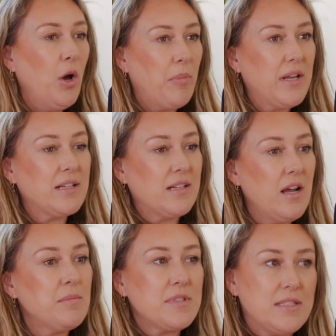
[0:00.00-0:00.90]
But it
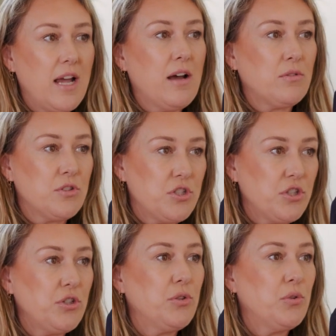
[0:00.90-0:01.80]
comes down
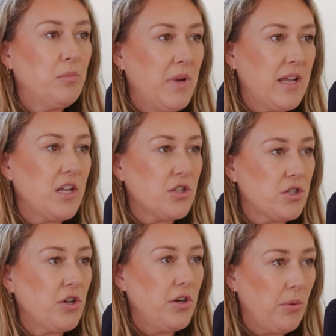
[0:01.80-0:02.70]
to making
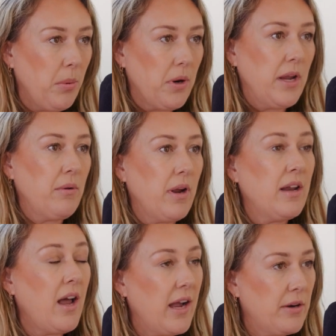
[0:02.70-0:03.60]
sure you're working
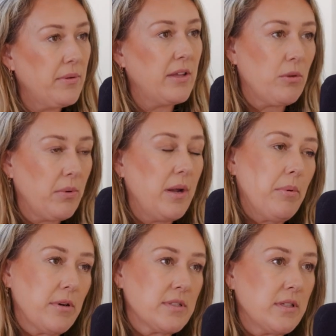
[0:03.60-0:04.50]
and hiring the right
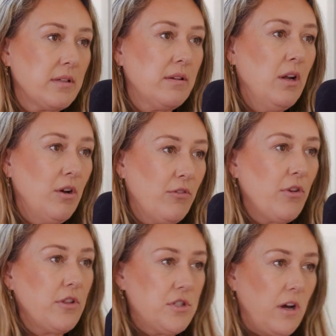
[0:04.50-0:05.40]
person
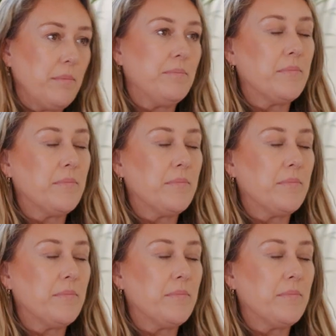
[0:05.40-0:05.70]
for the job.